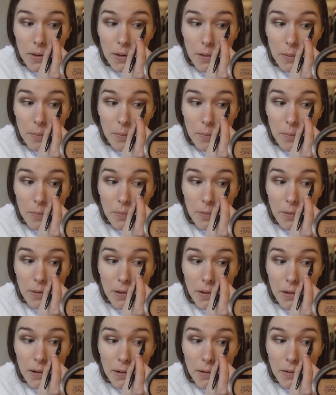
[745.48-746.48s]
yep,
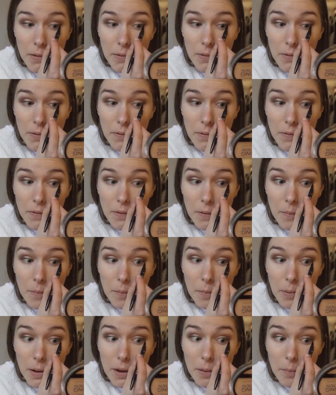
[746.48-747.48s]
there is
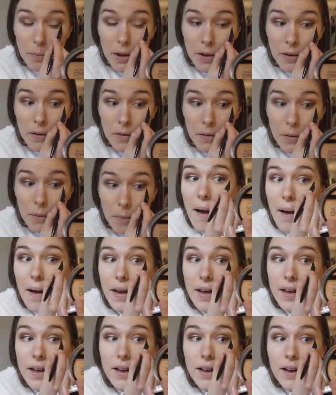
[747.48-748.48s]
some pigment.
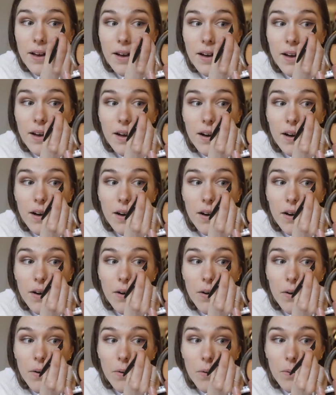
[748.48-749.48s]

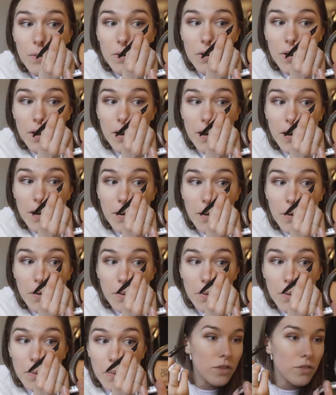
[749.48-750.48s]
Oh
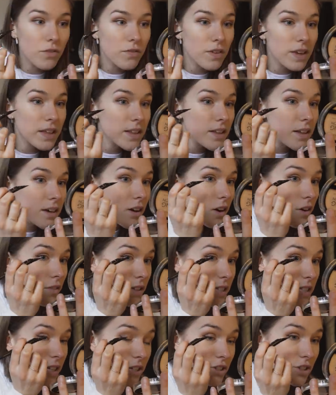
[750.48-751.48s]
no. The feeling
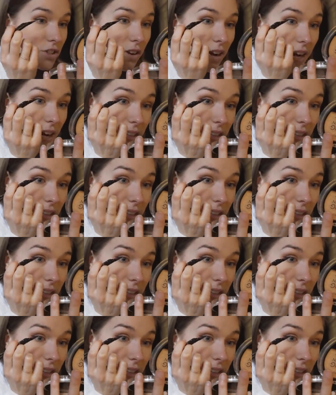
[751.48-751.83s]
of it touching your